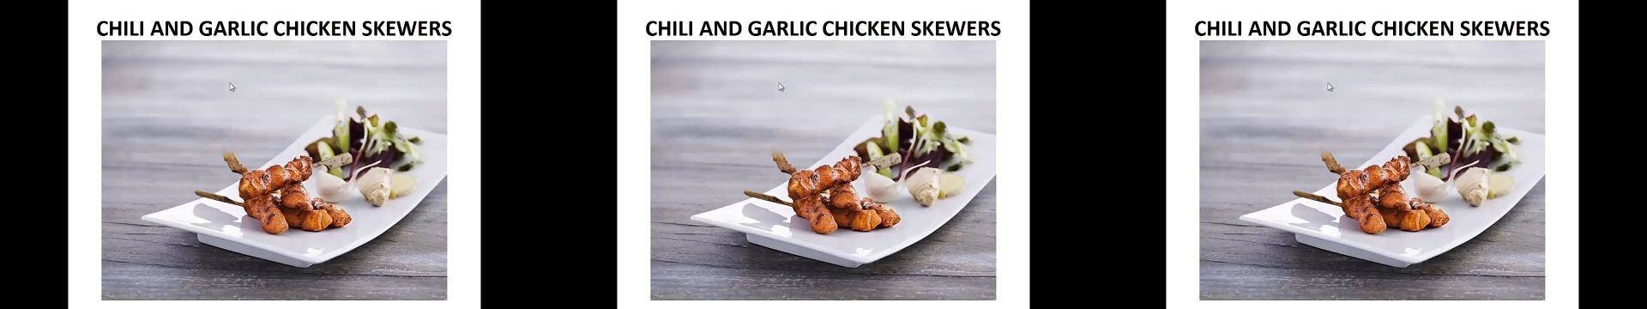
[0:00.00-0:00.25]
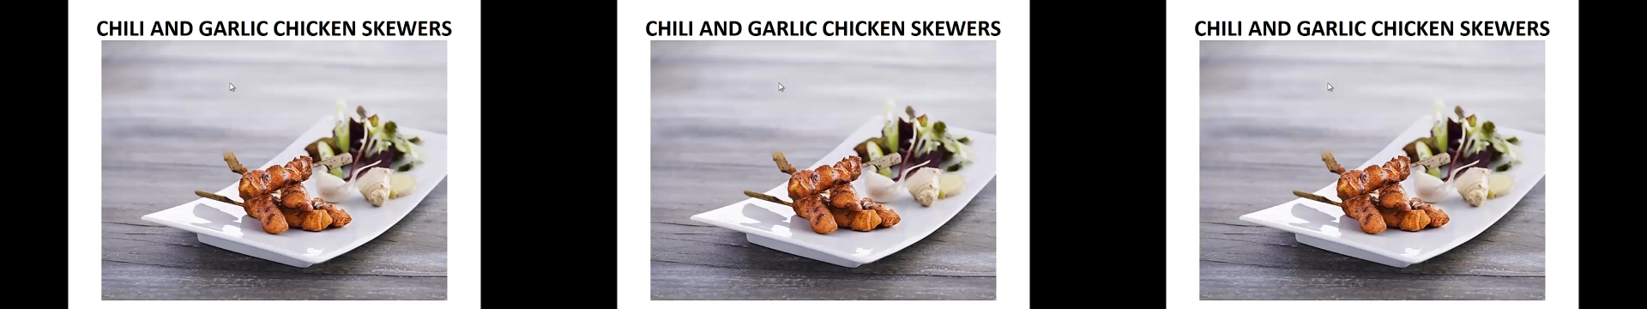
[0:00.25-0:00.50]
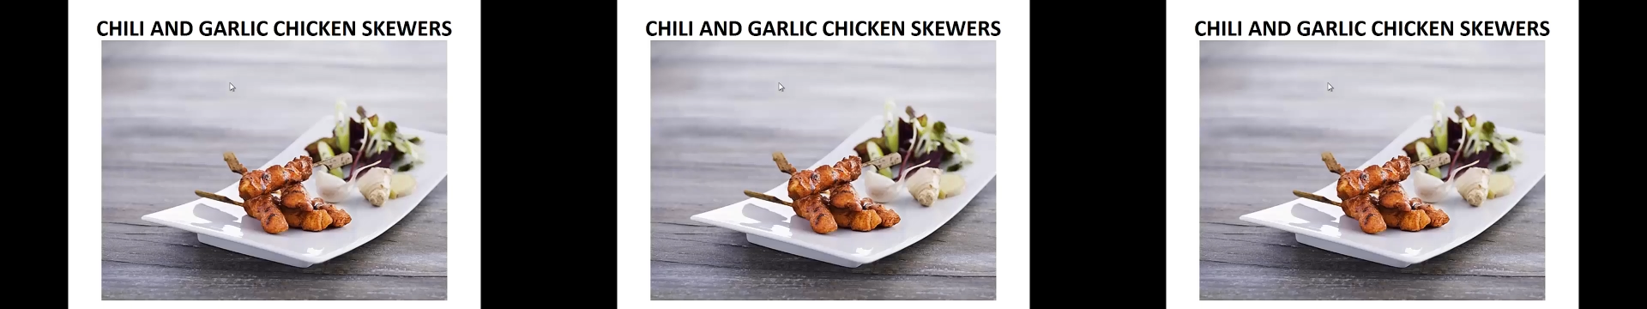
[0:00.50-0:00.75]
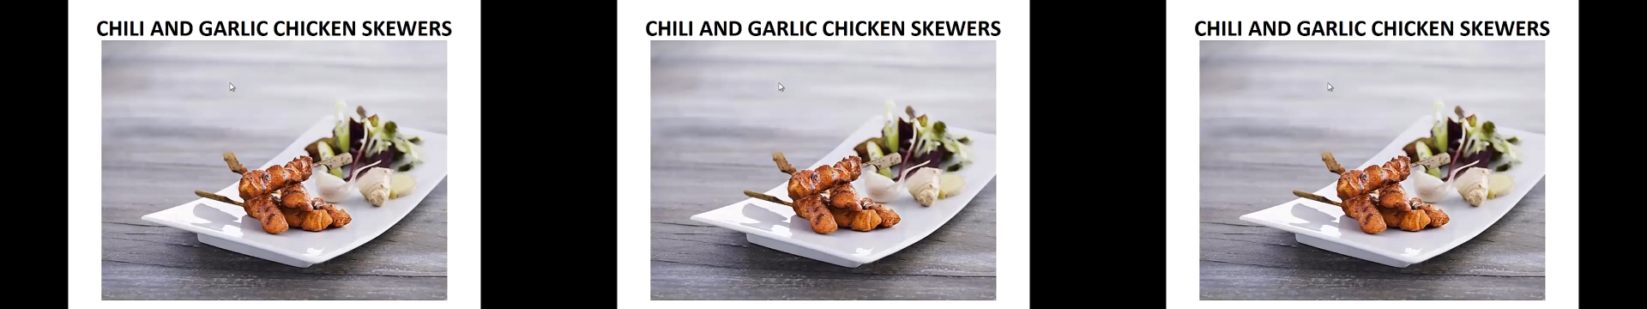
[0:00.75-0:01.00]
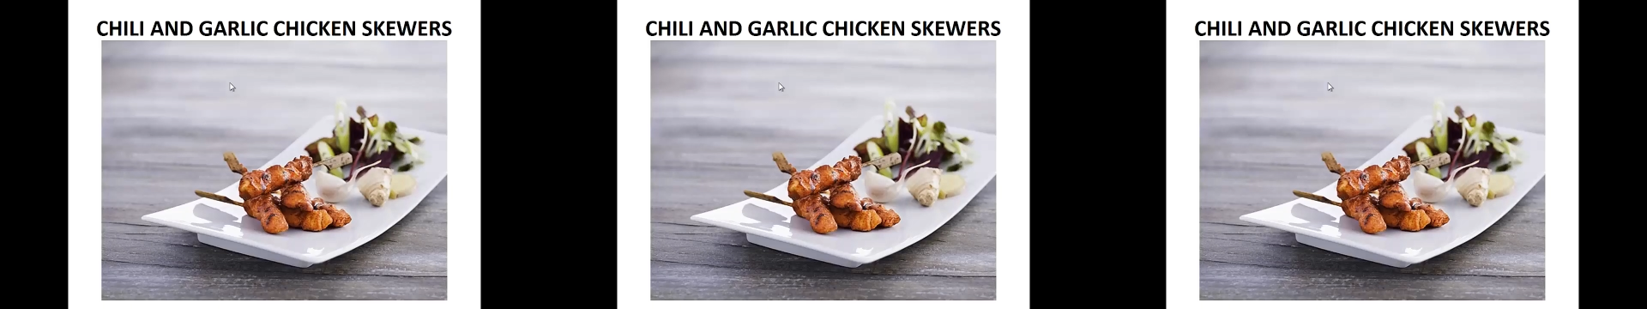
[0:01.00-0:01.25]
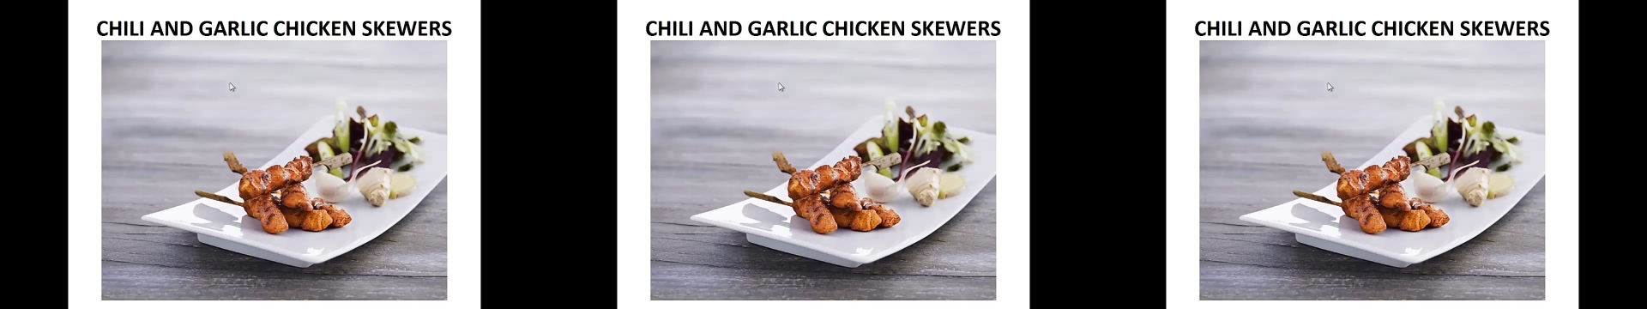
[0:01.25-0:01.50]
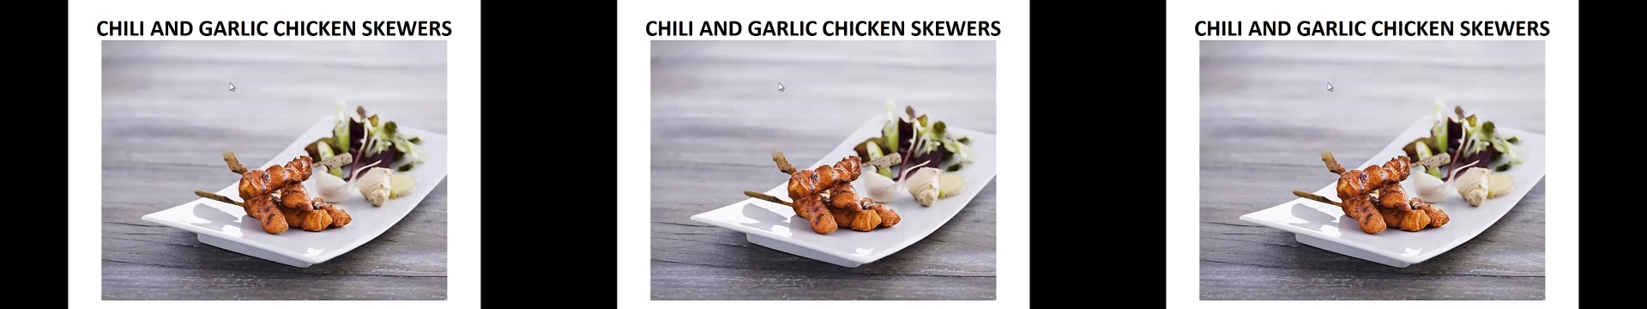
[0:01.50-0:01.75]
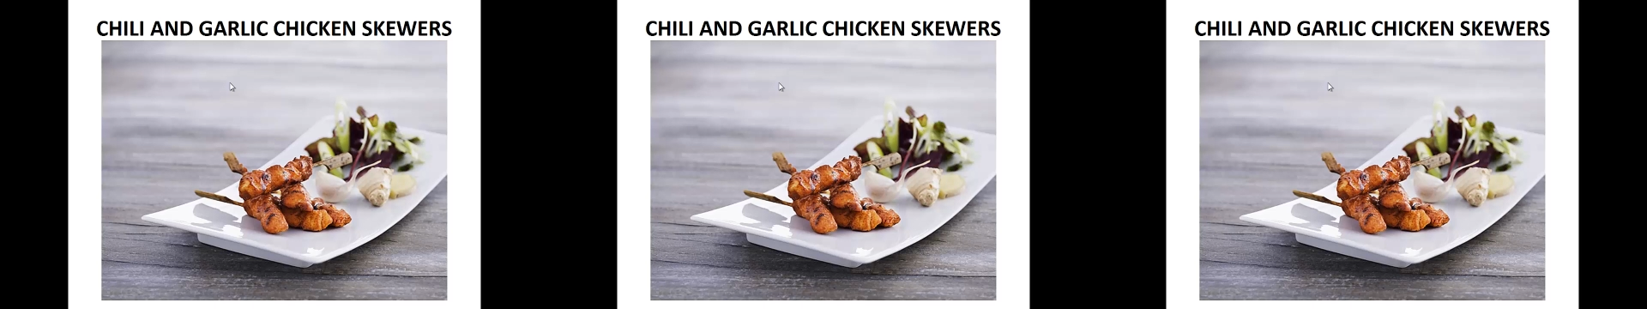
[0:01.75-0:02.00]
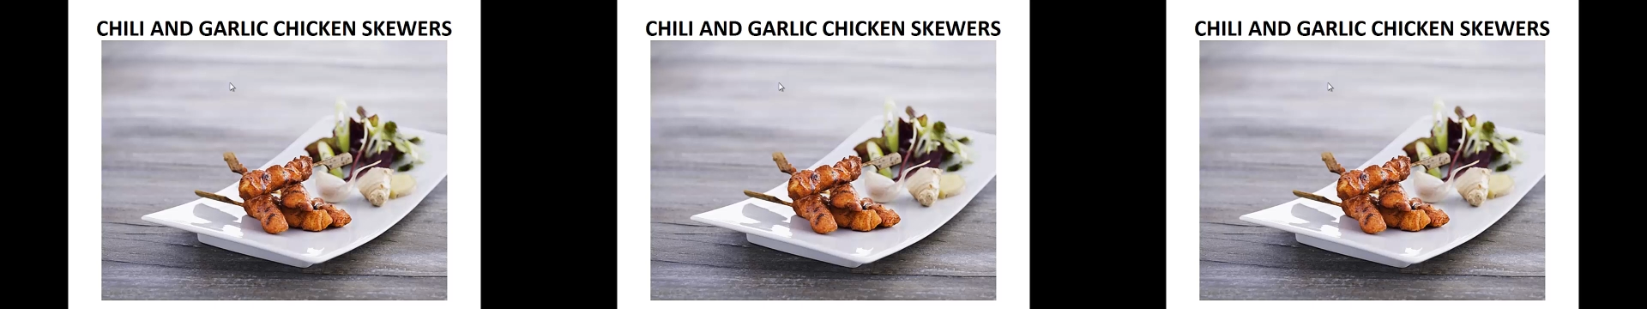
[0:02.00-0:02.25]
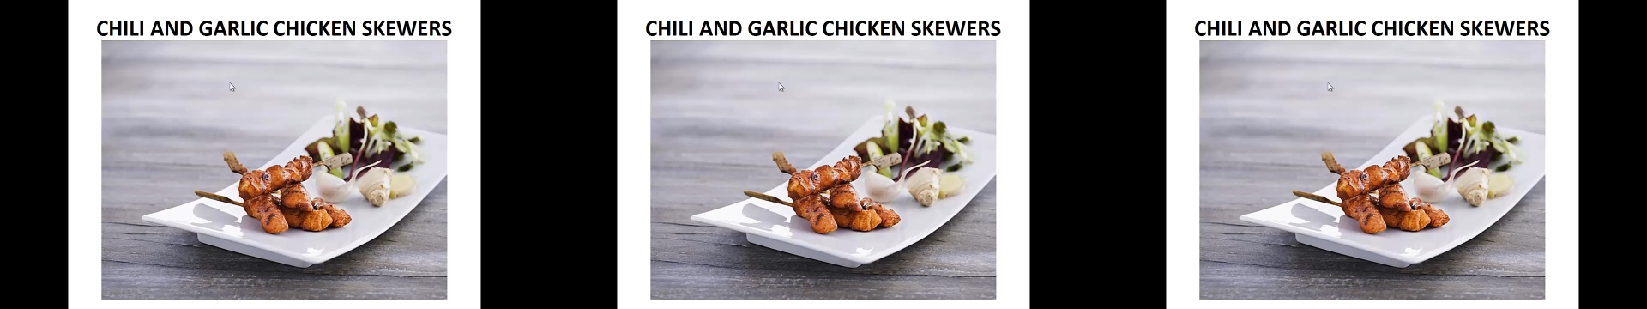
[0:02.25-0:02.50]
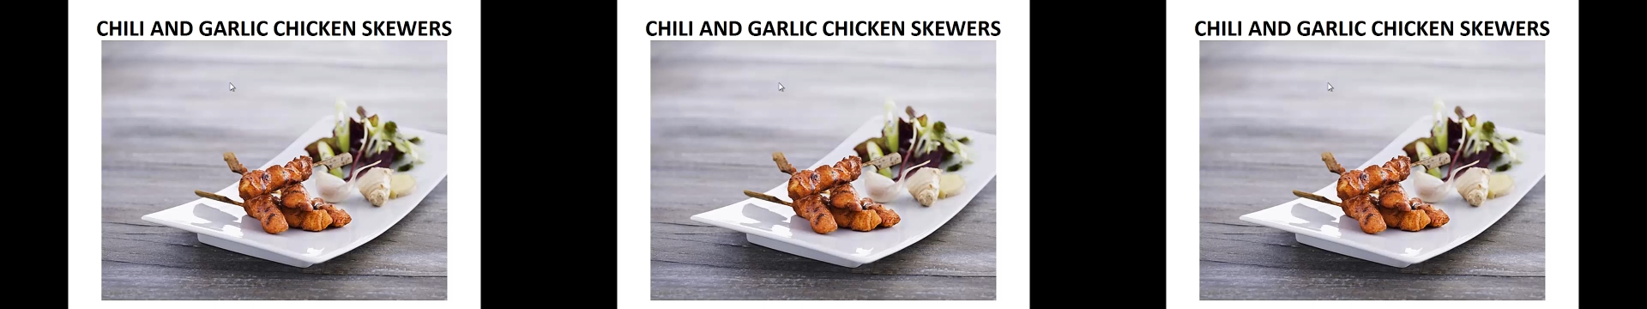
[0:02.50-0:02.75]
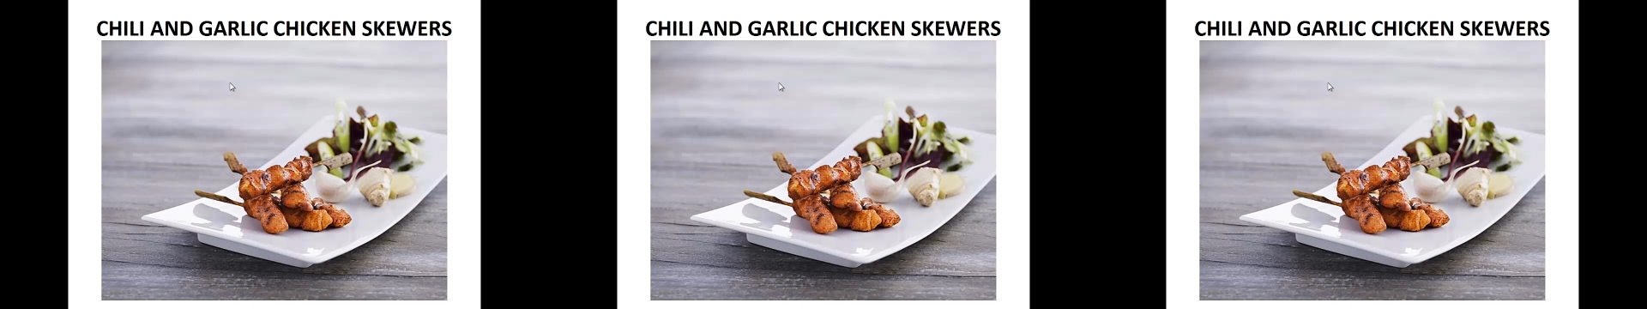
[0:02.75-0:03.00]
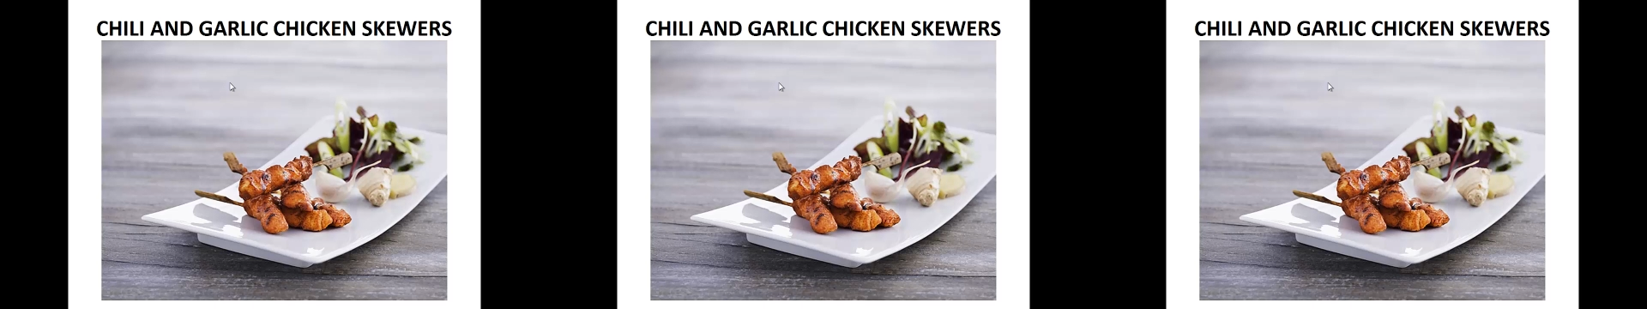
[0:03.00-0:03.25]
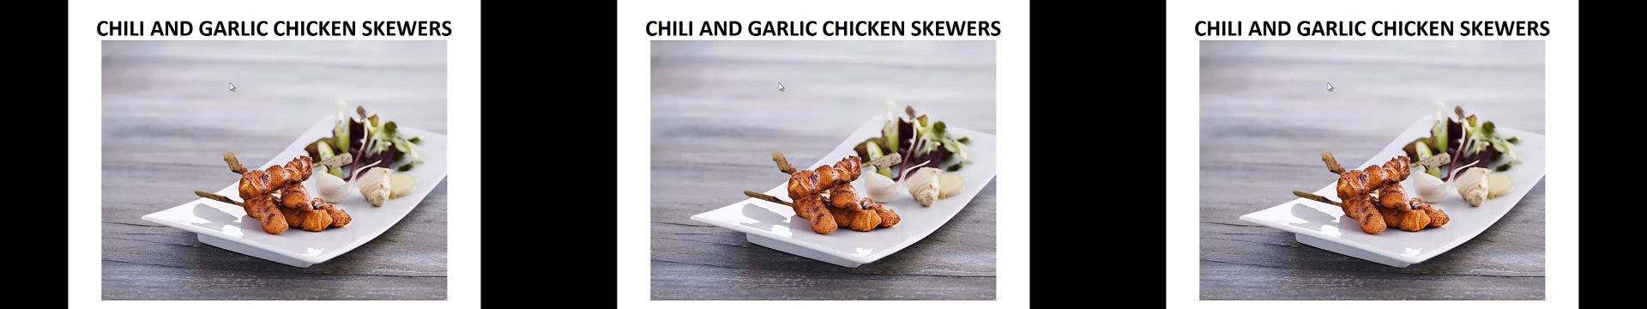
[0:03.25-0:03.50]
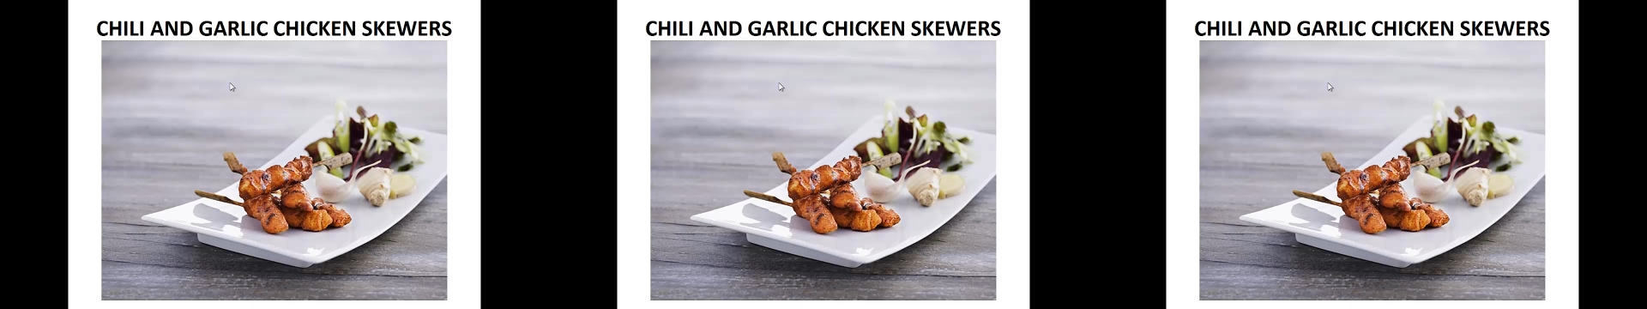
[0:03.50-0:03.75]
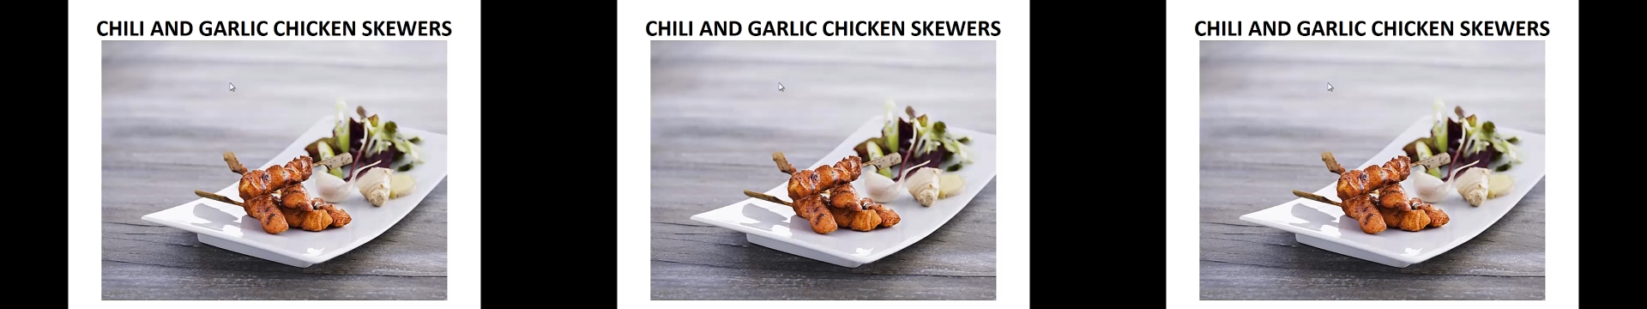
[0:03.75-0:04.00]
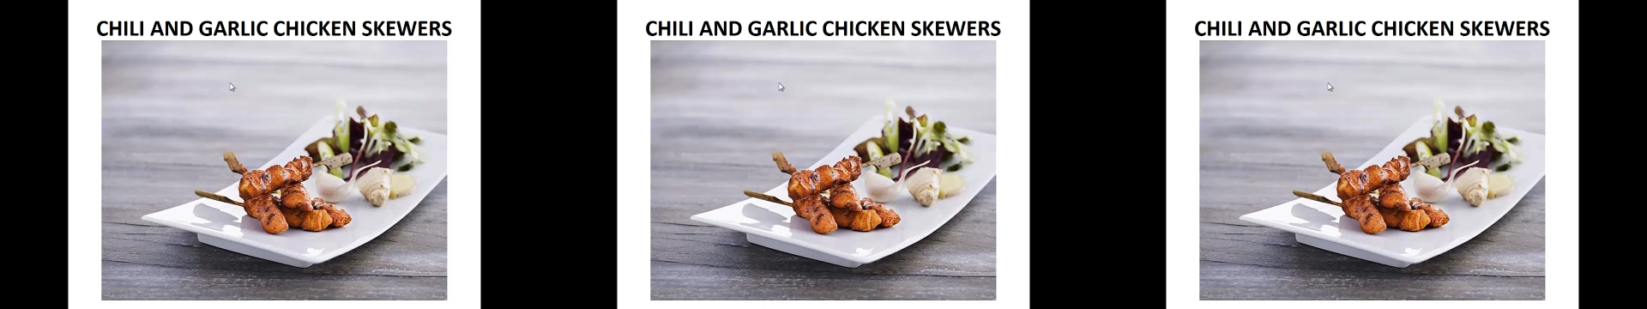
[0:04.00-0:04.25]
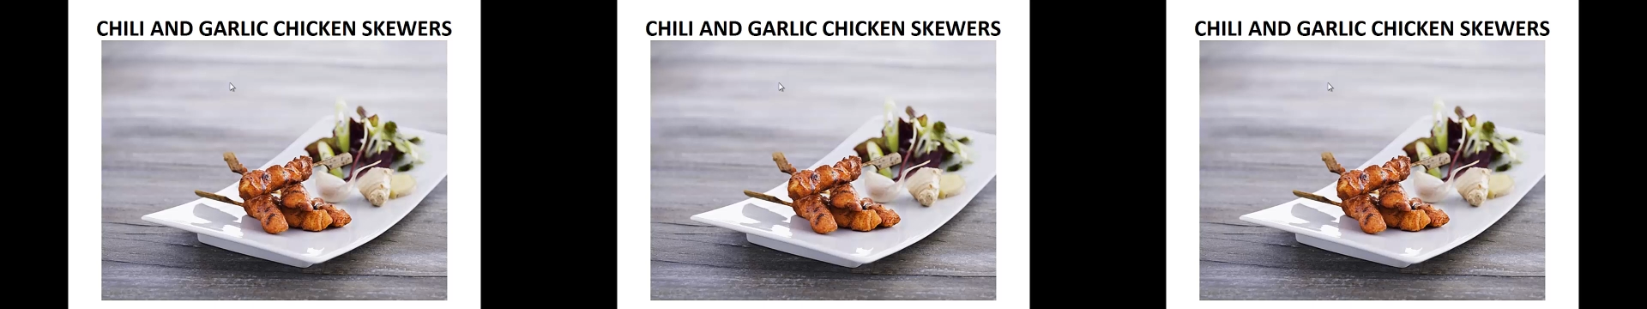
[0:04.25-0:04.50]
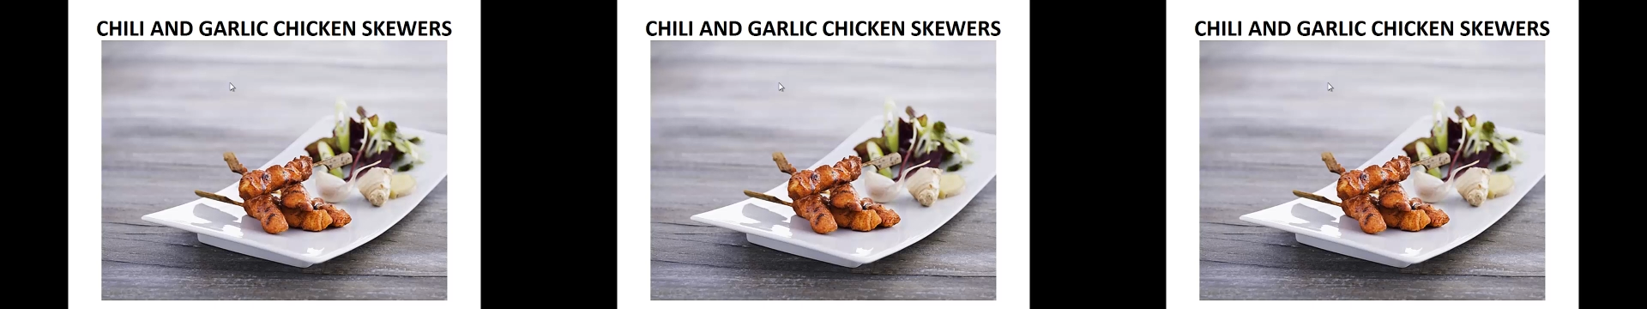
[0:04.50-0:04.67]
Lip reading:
[unreadable: no face in view]